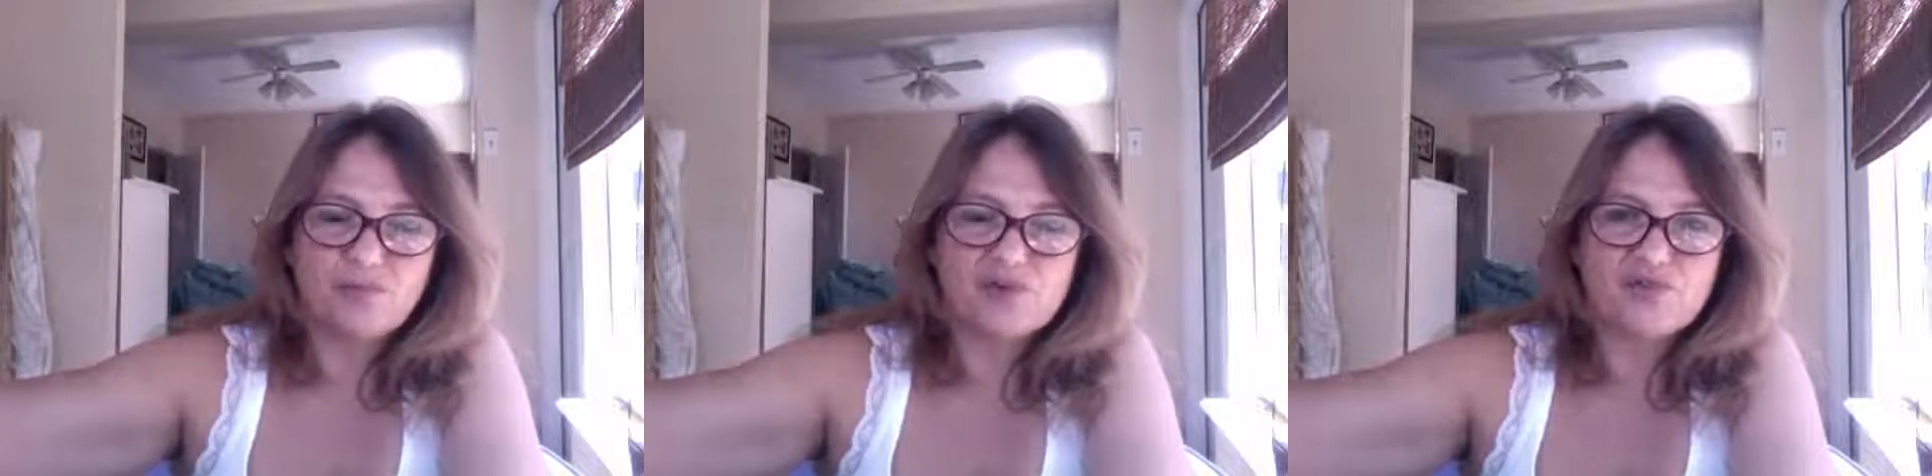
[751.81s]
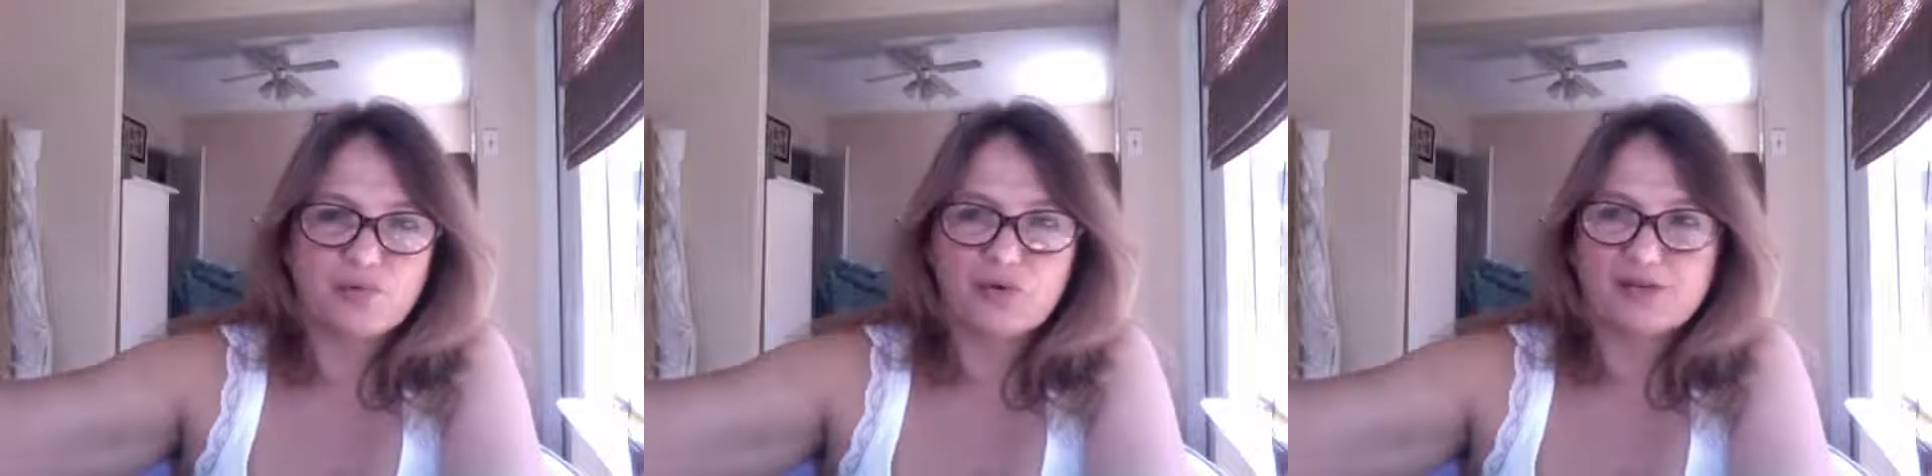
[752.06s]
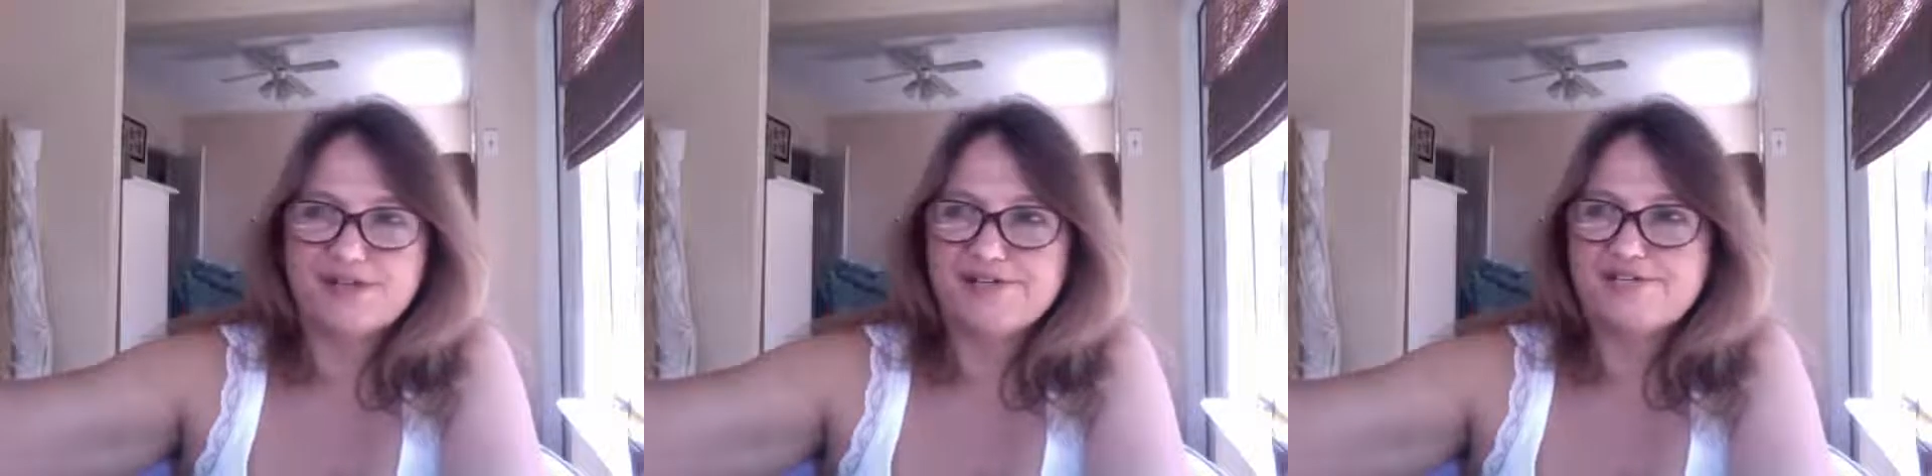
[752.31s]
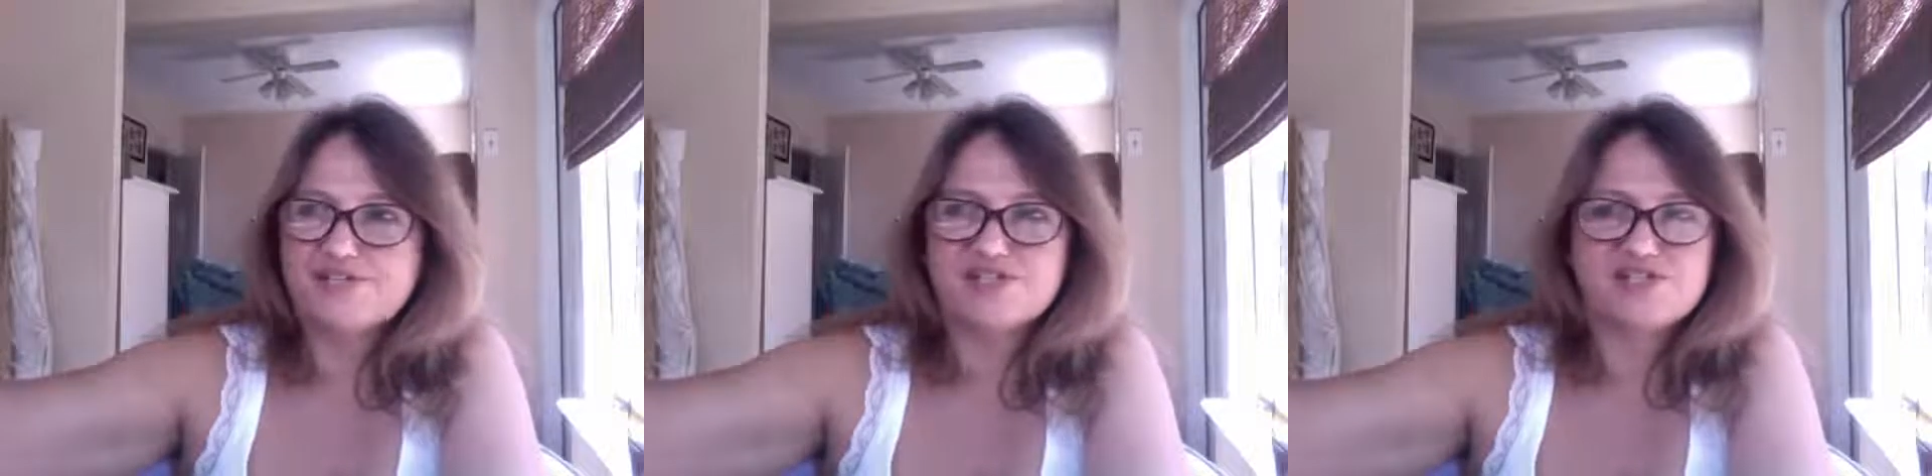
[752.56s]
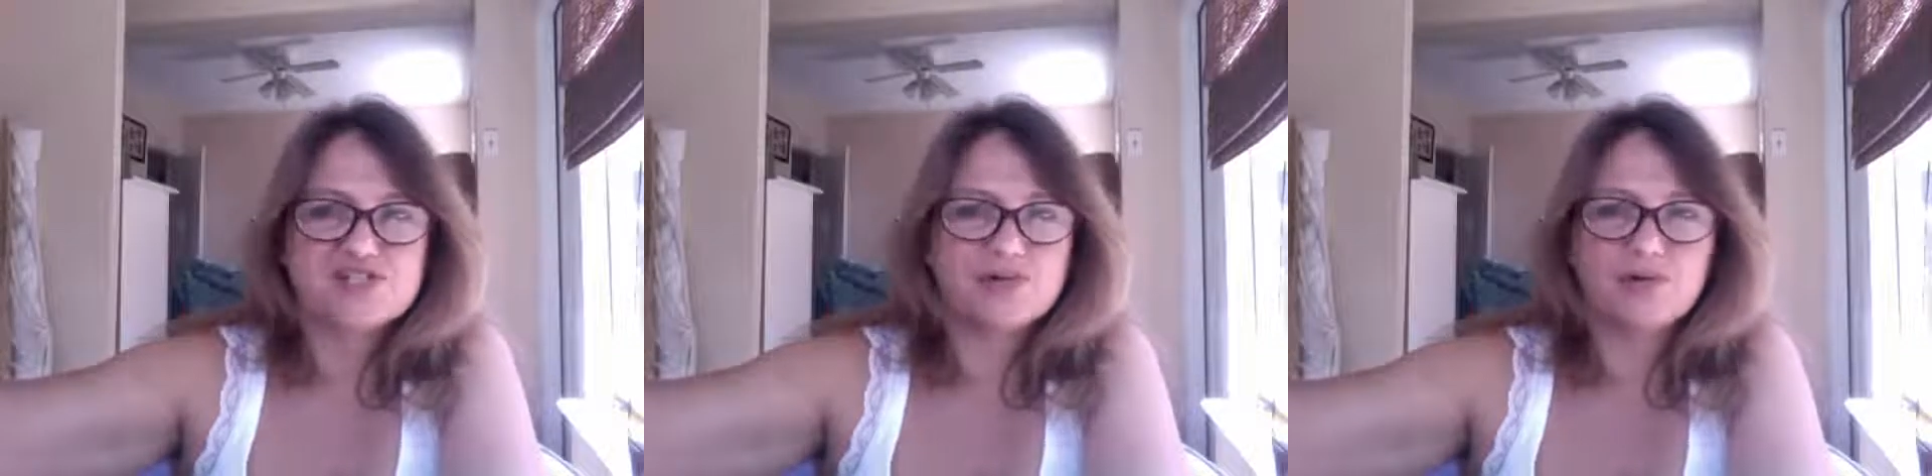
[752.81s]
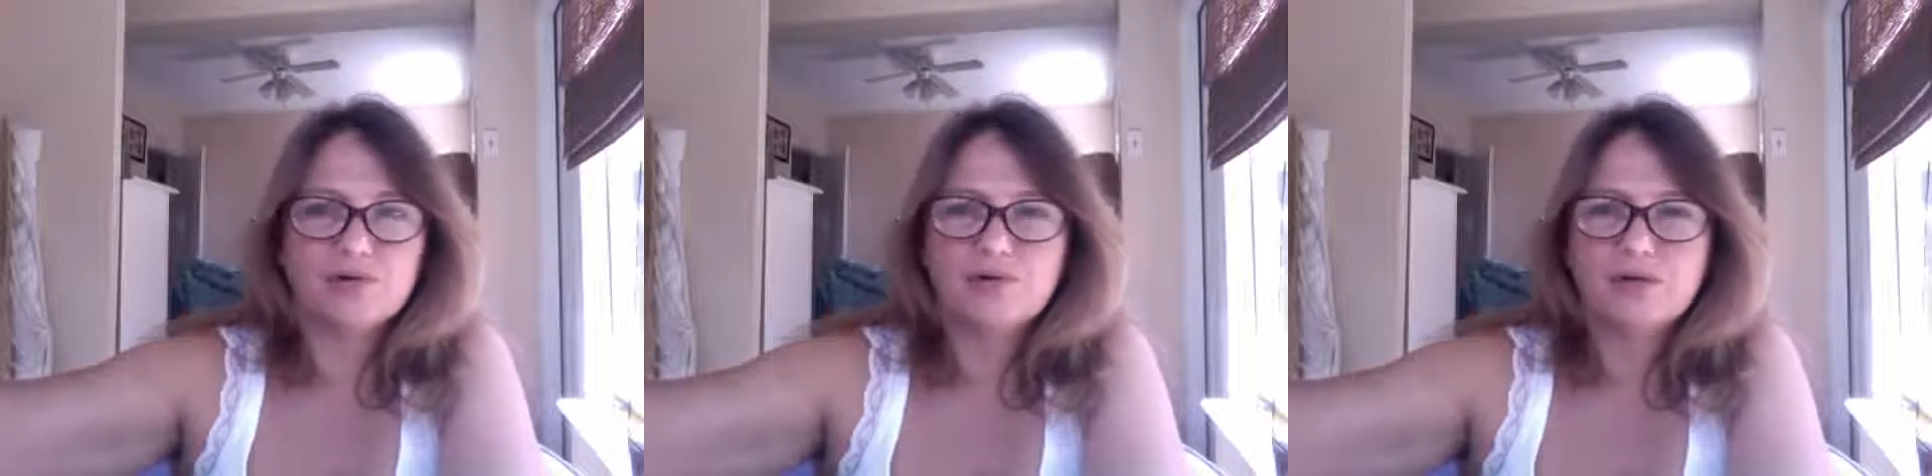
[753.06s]
wasn't released
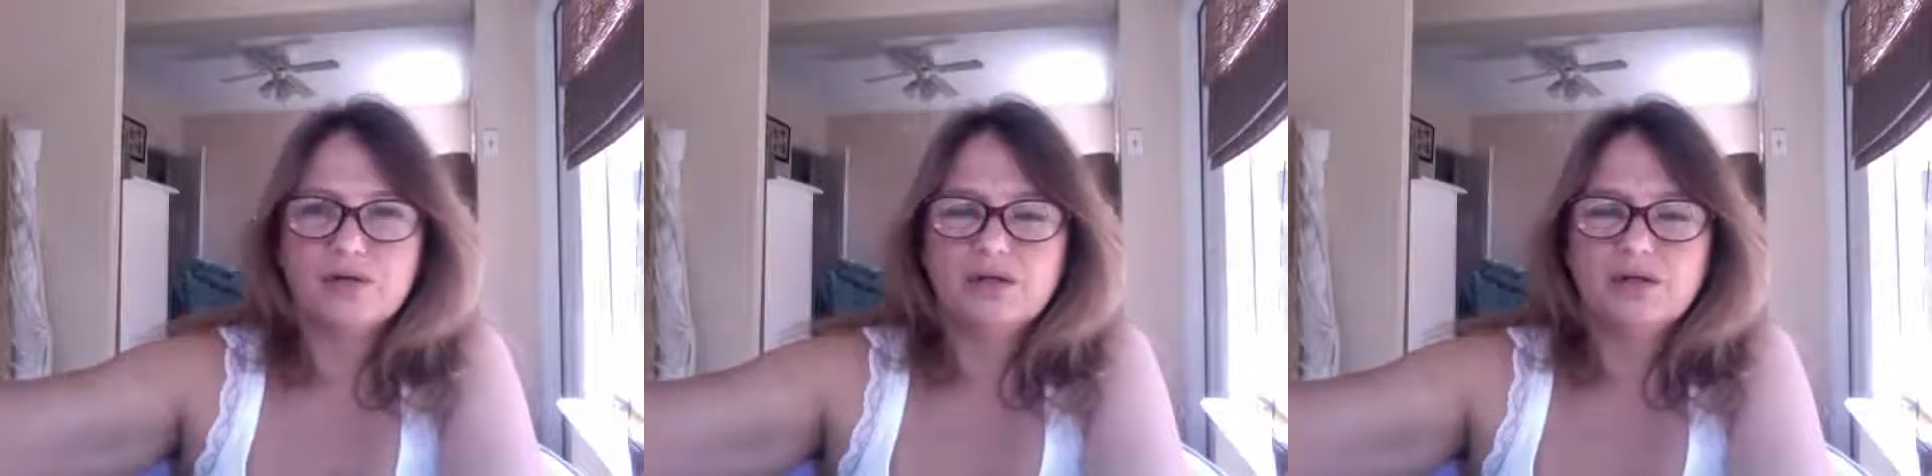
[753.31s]
until